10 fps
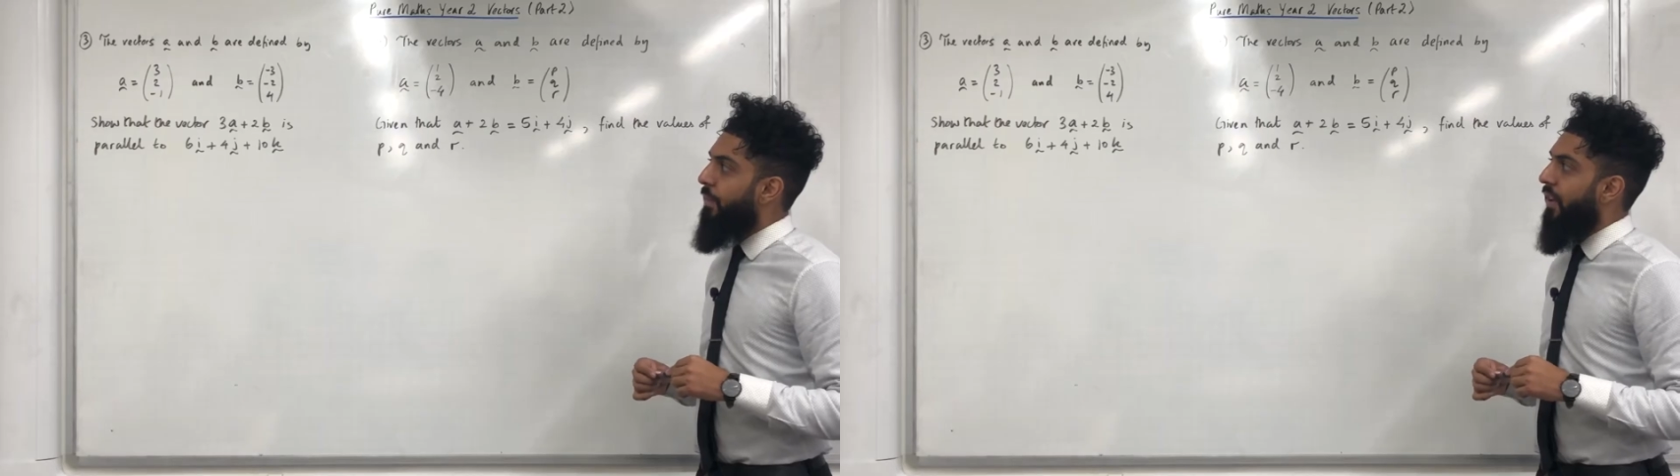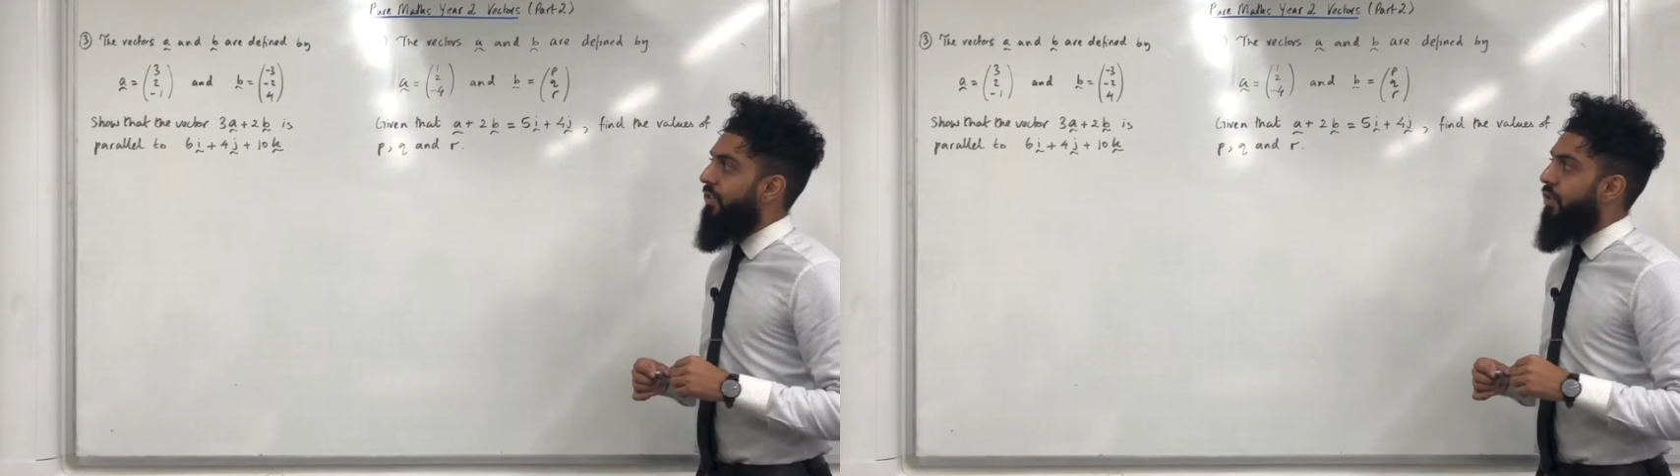
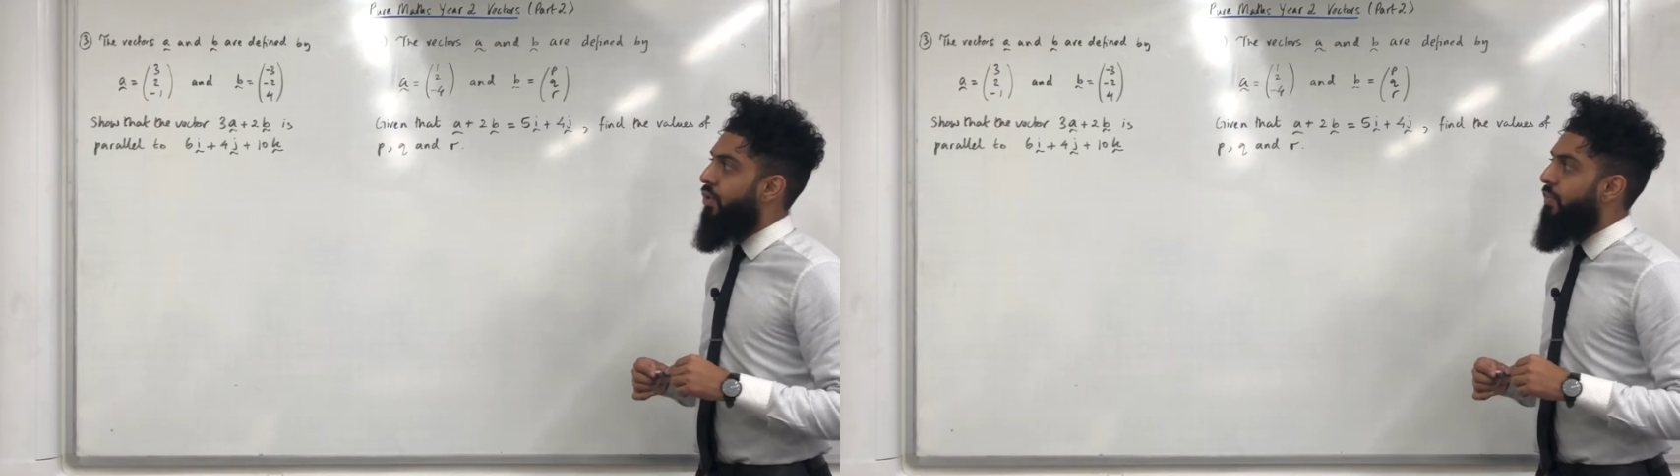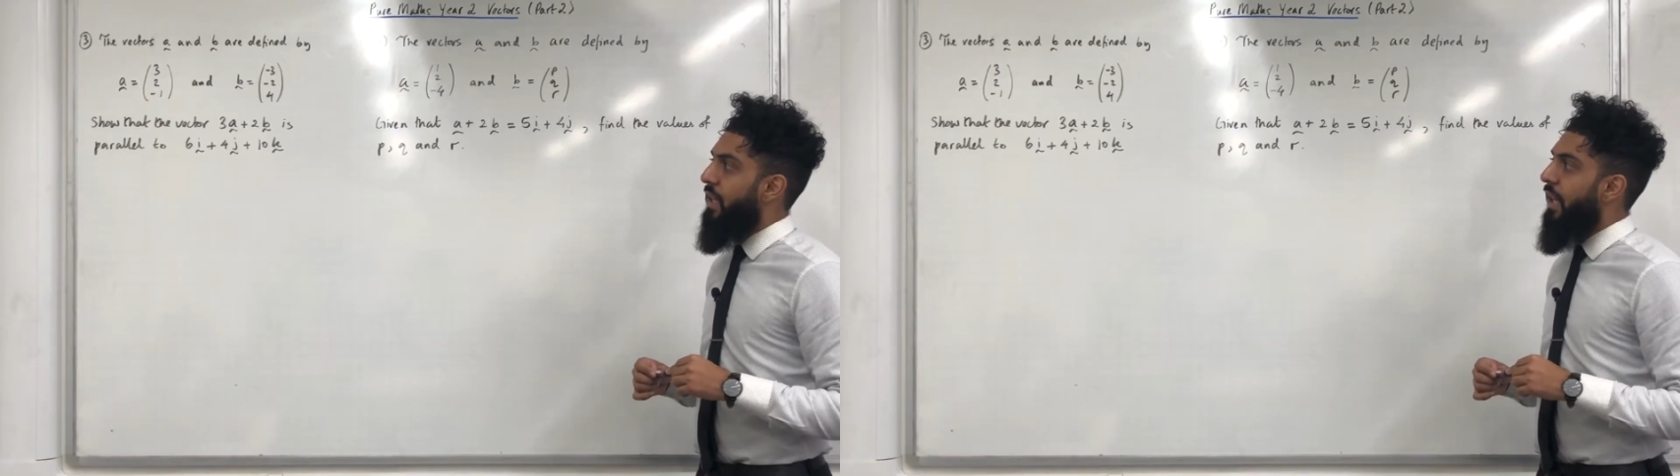plus
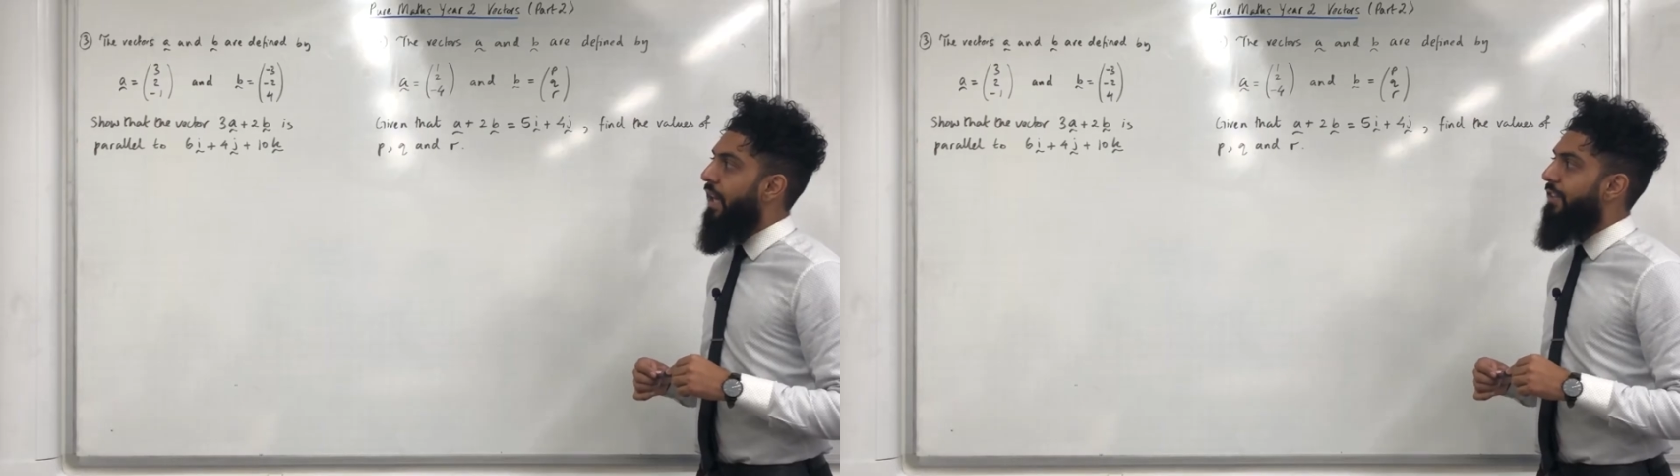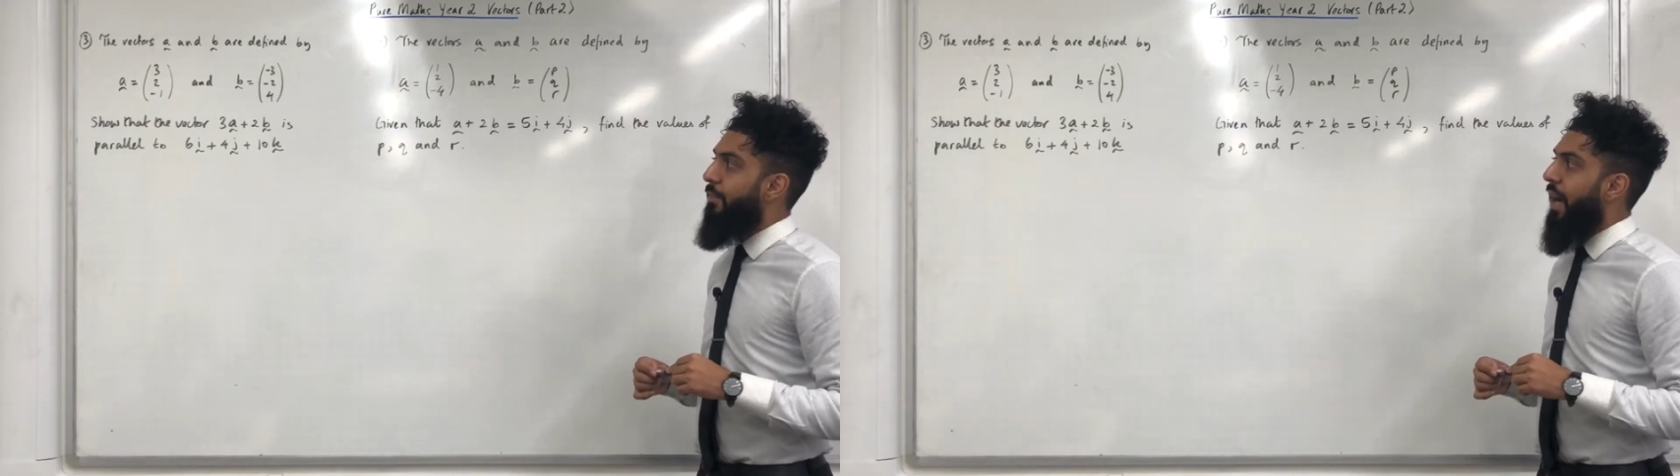2b
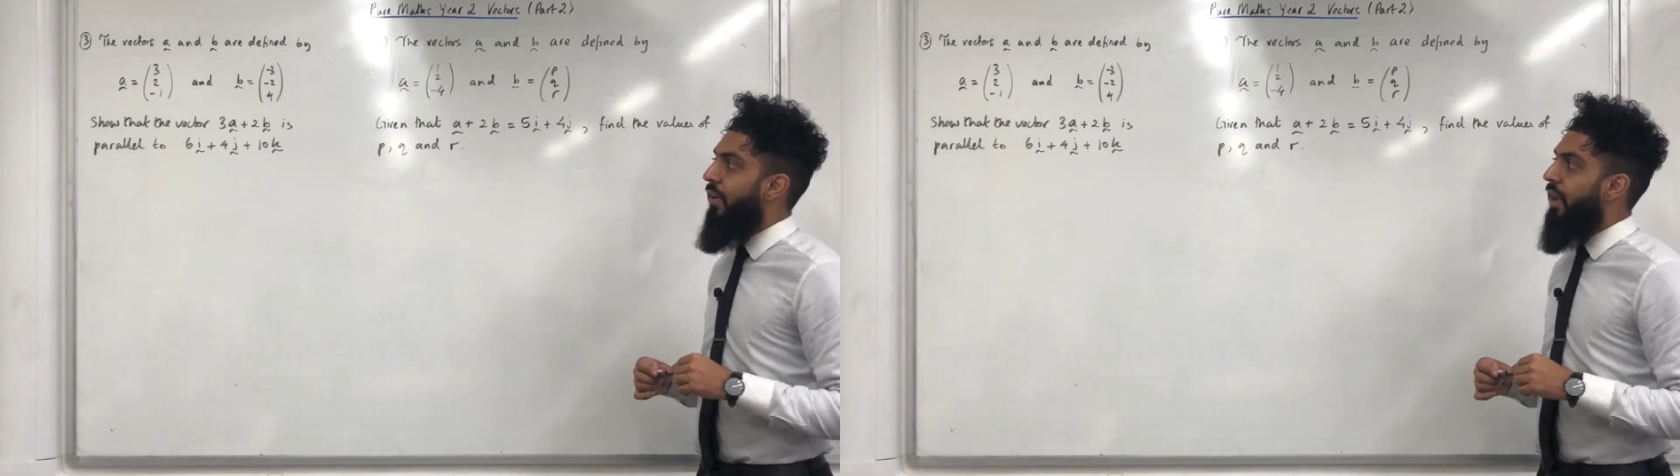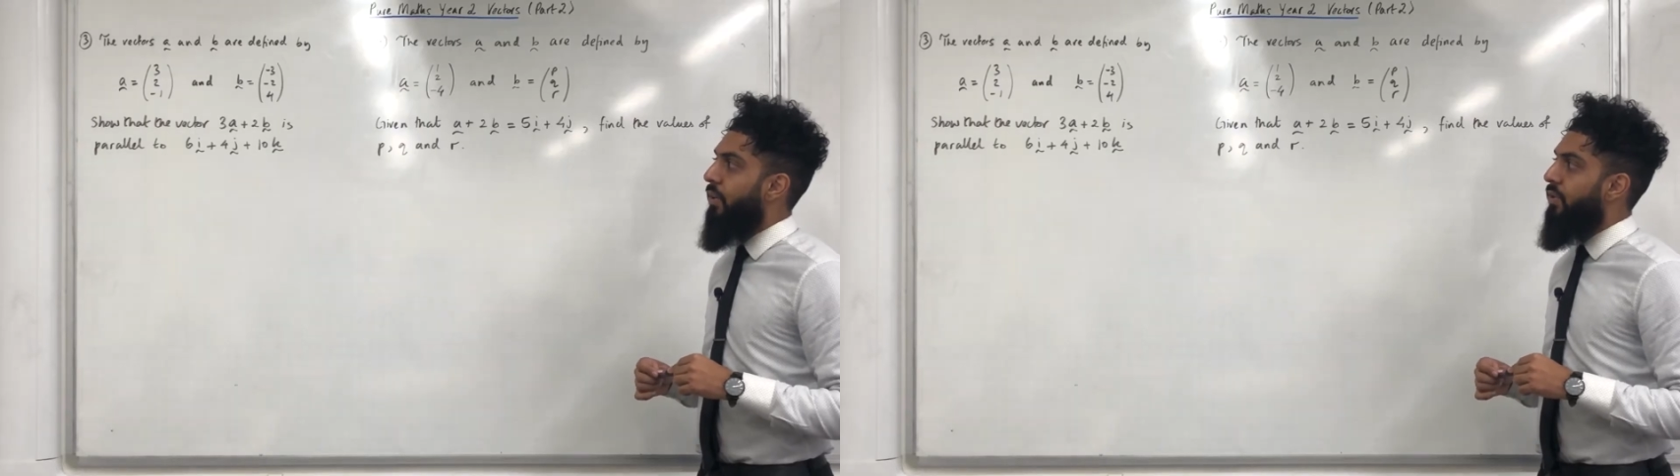is parallel